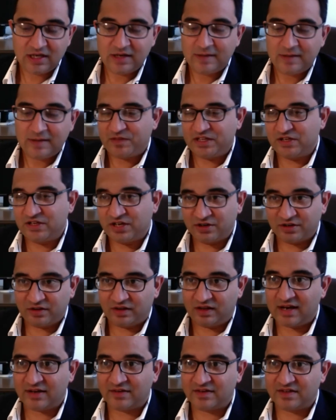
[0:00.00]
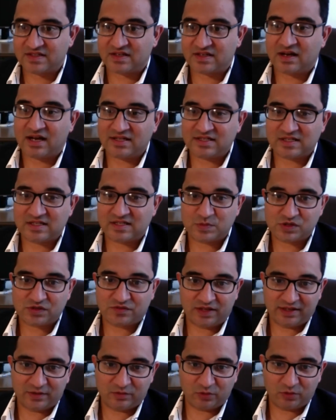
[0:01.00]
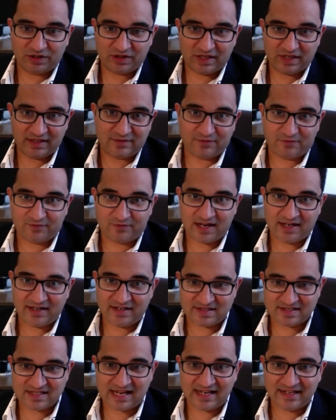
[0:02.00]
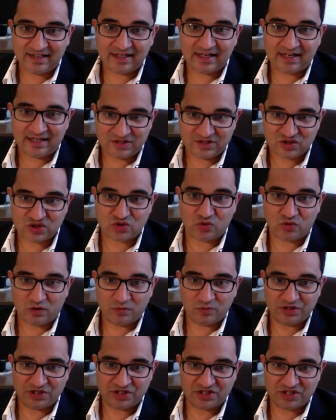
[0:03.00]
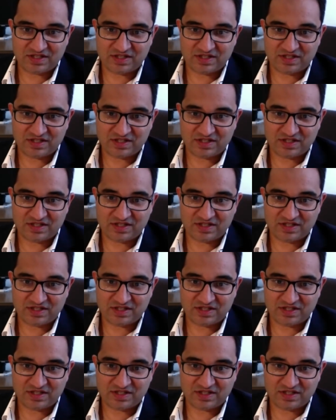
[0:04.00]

and you hear a lot of this concepts of like what they define as cytokine storm, which is this